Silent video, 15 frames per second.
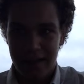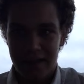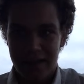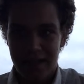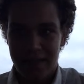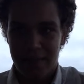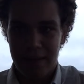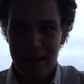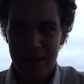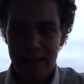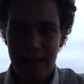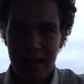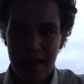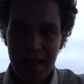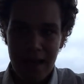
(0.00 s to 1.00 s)
and
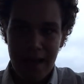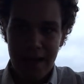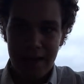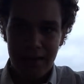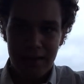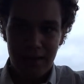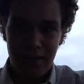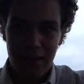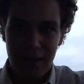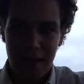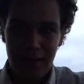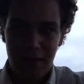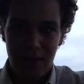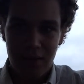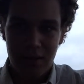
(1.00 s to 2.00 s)
displays,
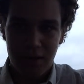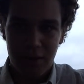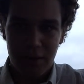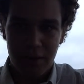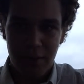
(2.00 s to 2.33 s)
and also it